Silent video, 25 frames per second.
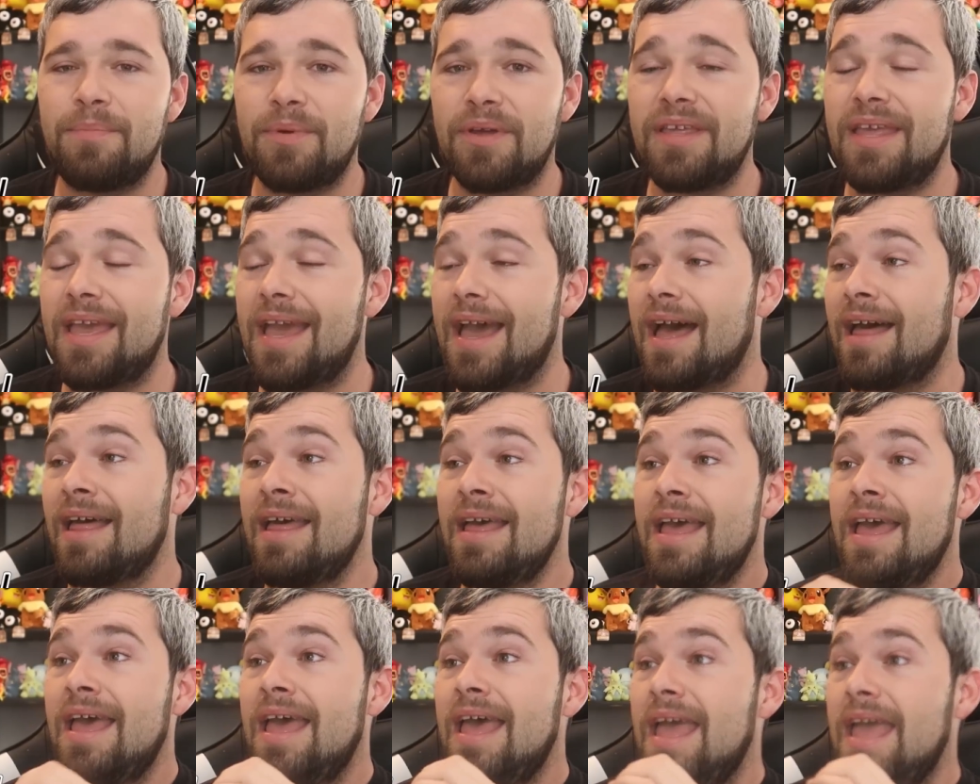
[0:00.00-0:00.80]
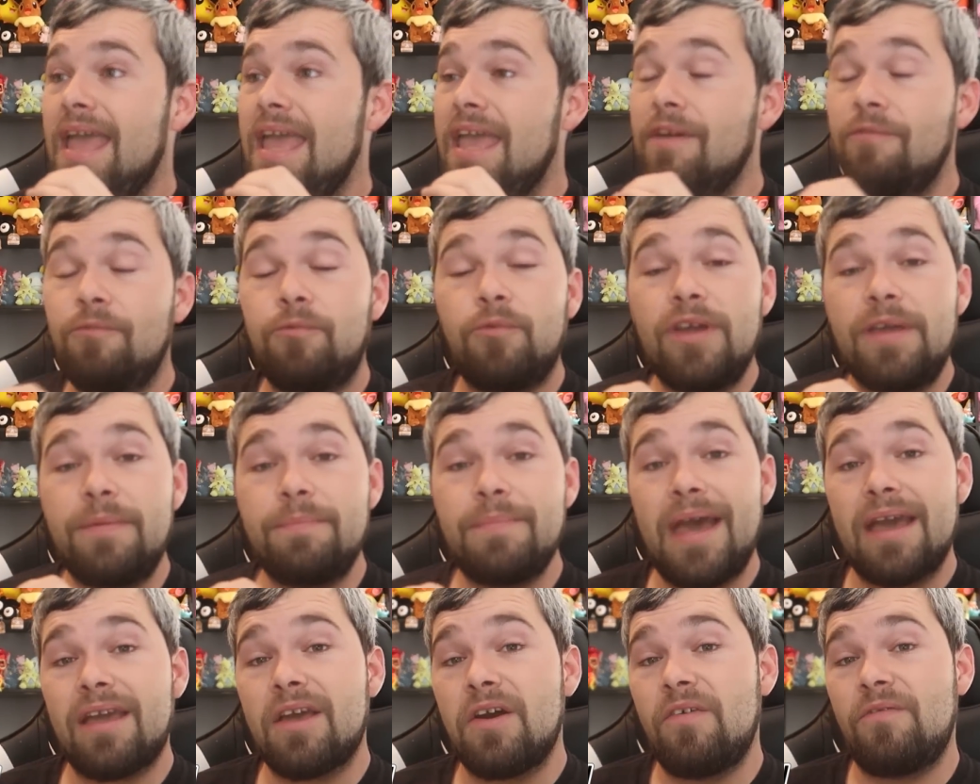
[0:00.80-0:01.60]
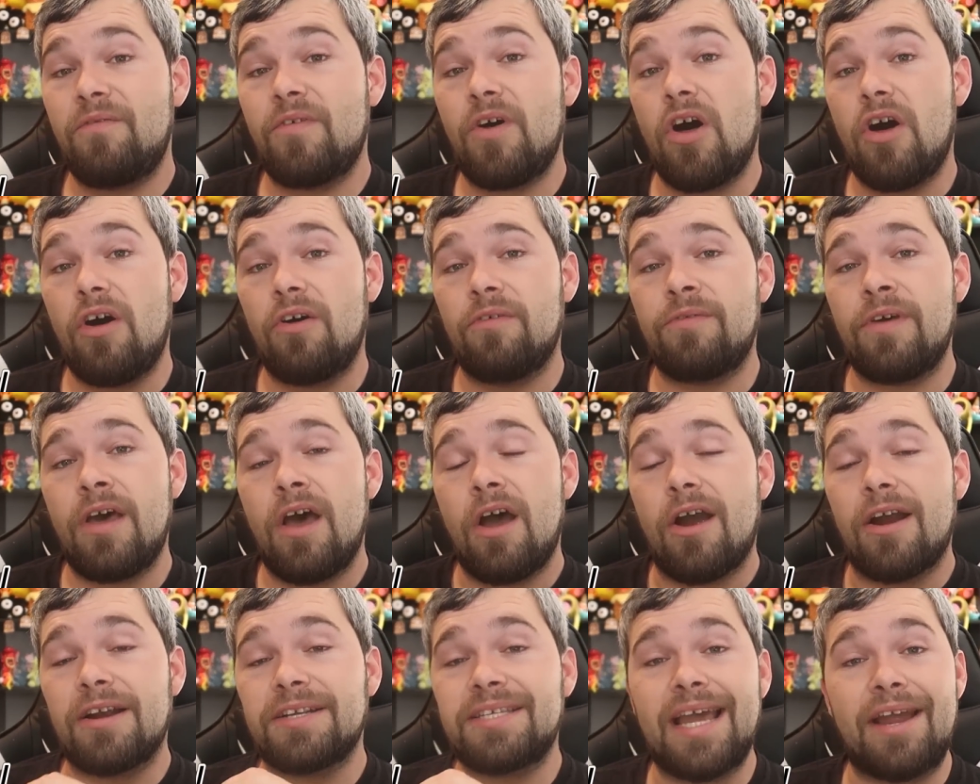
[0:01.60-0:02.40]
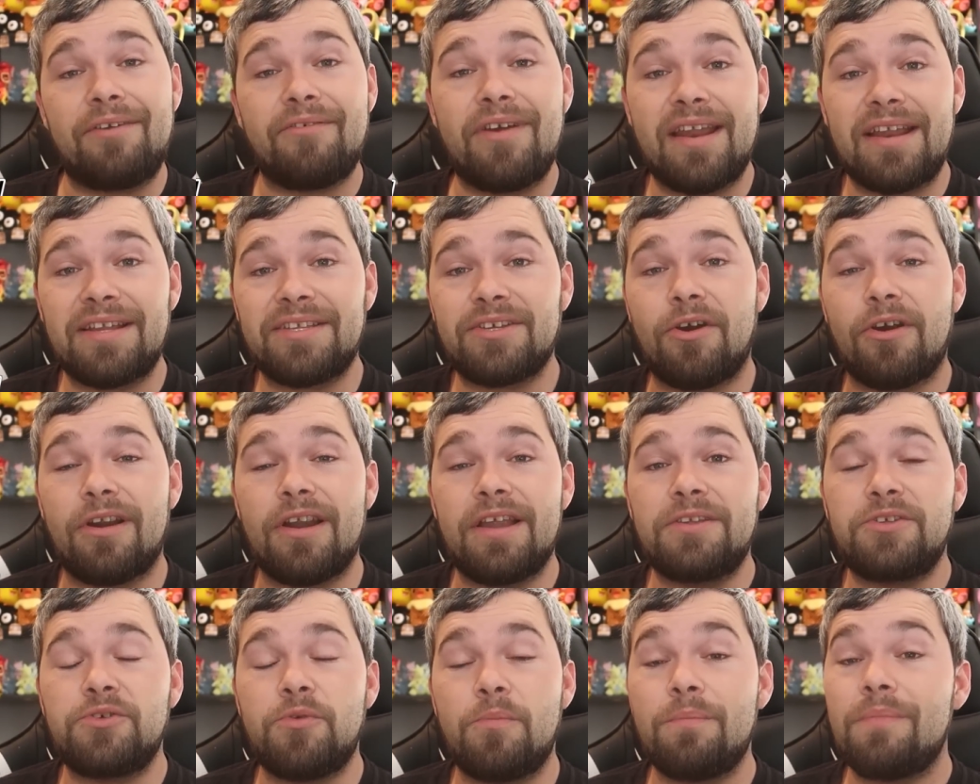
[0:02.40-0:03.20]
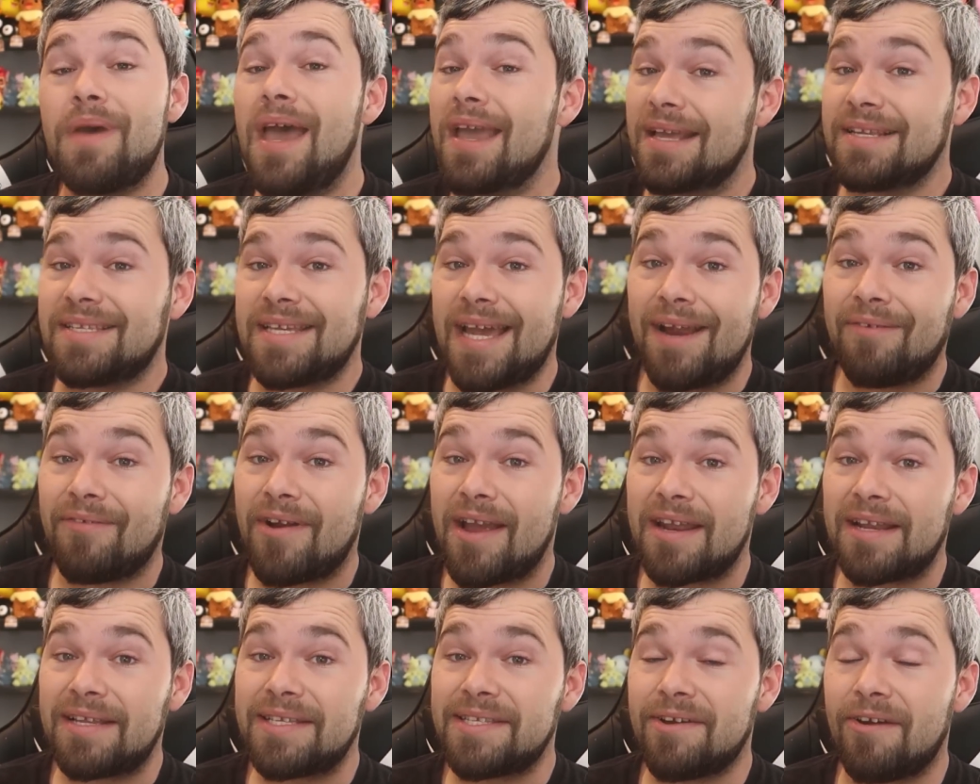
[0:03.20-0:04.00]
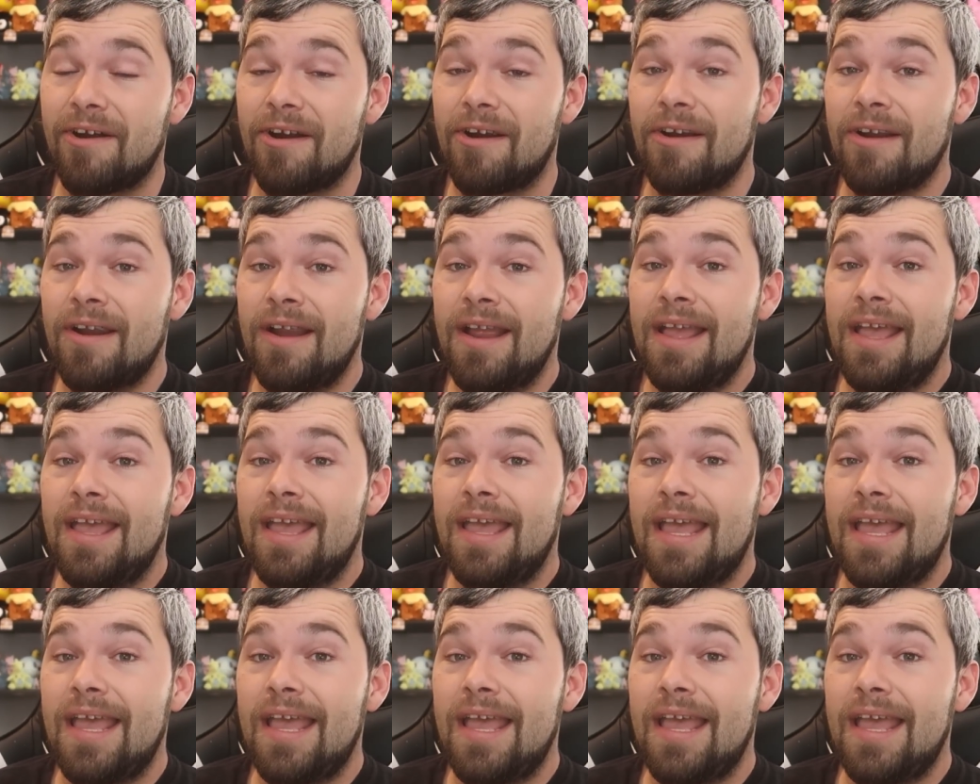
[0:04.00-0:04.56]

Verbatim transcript: But yeah, if we Mega Evolve our Tyranitar into Mega Tyranitar,